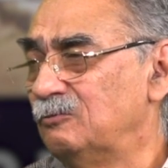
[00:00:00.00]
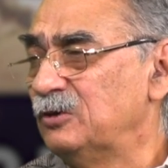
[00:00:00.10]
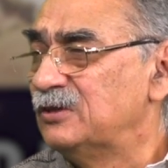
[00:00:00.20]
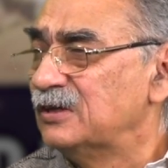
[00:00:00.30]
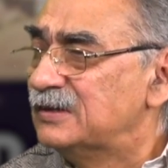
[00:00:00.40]

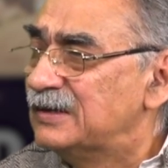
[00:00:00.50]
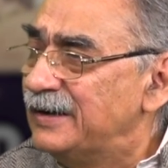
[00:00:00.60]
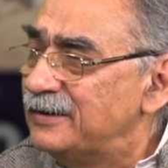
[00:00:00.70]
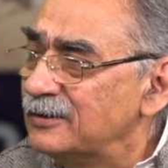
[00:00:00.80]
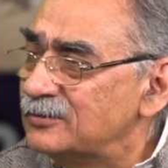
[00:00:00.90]
With the
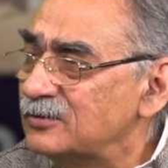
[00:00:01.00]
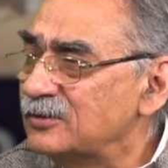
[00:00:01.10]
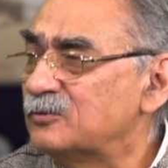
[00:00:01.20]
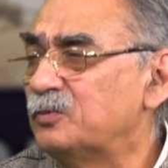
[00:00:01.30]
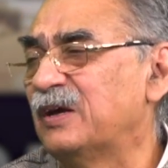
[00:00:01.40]
greatest
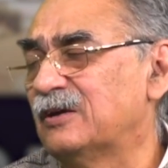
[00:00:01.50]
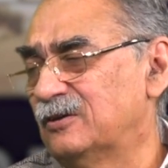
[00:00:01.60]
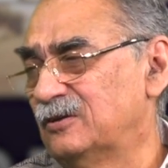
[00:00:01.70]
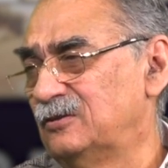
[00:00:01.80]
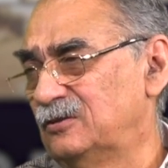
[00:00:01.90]

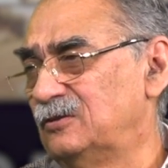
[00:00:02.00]
respect,